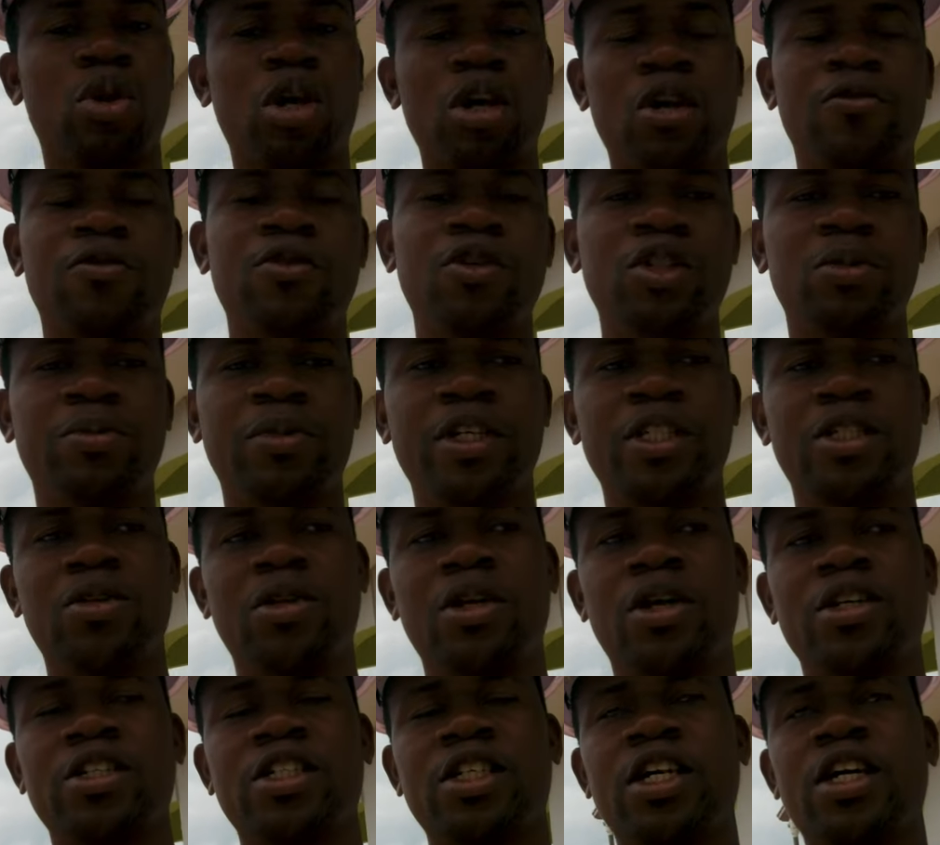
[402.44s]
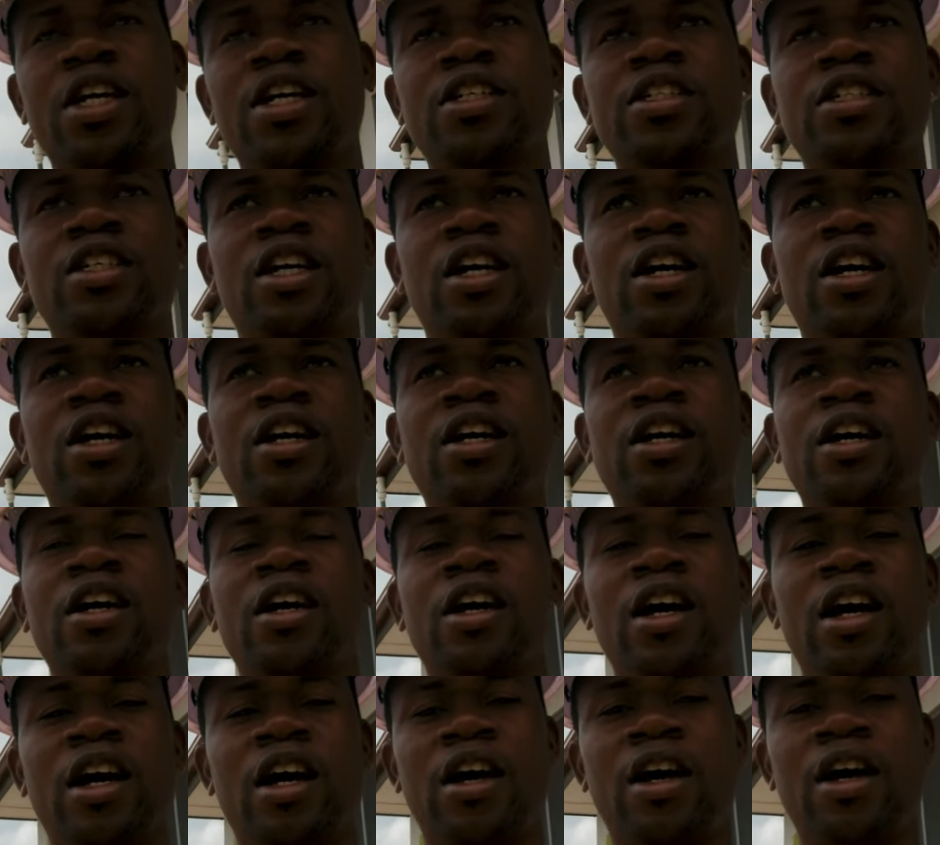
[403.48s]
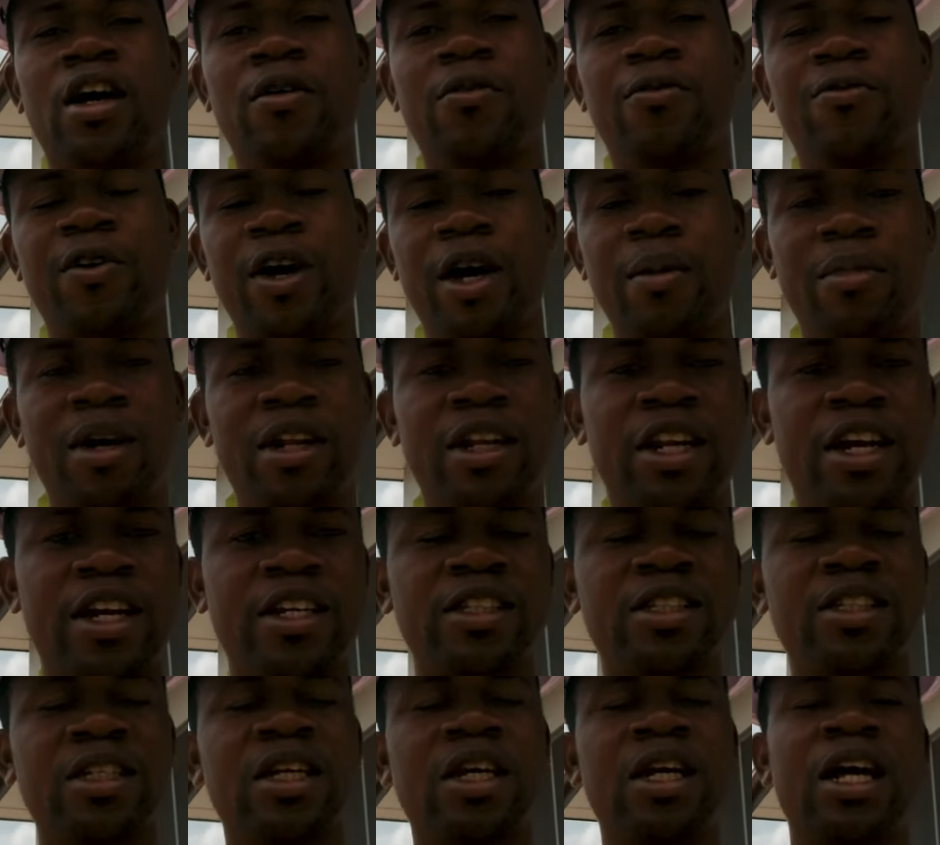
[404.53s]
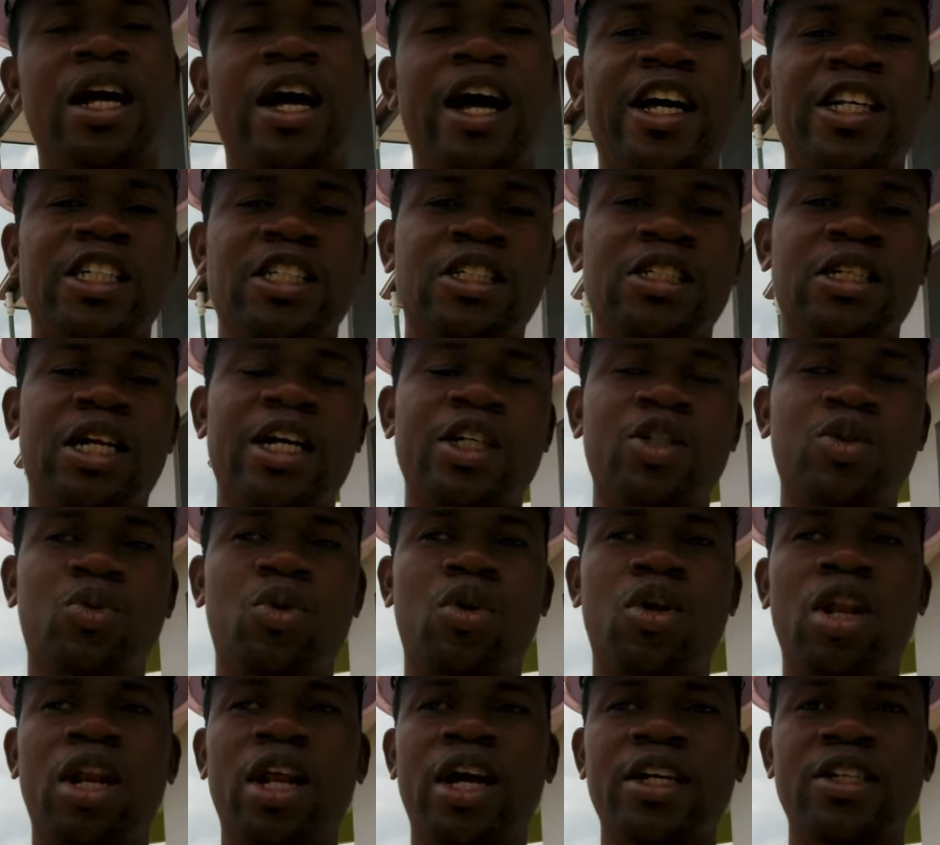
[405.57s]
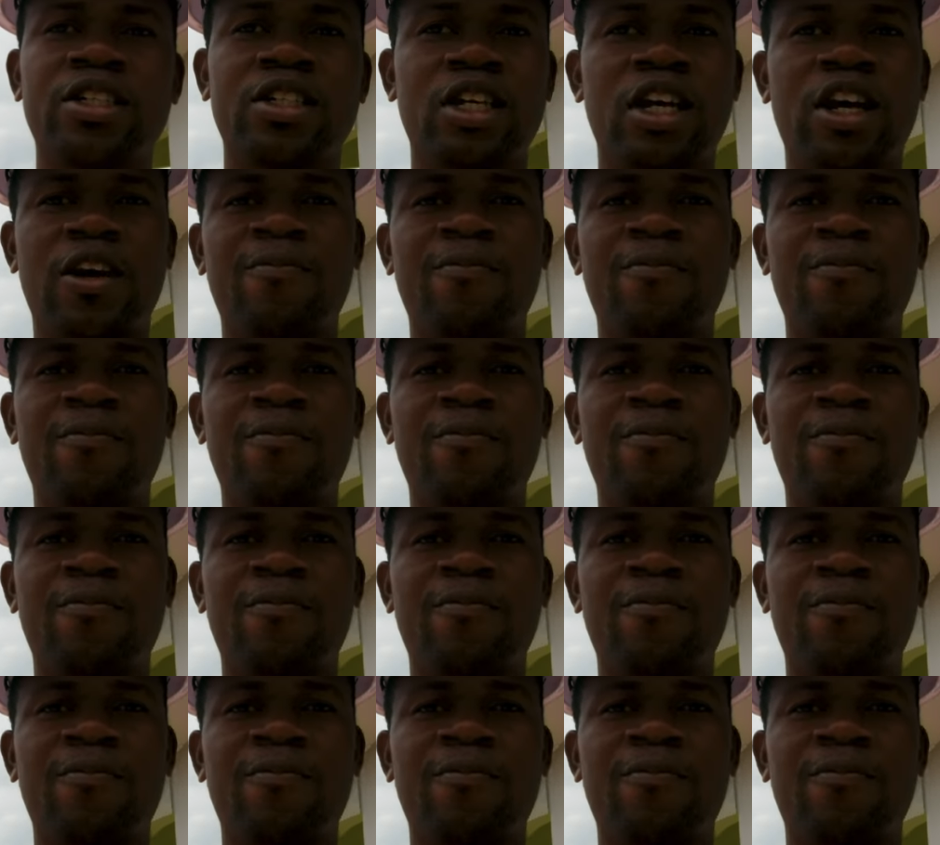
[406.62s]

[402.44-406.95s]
so one of those materials is a, a fiber net as as well as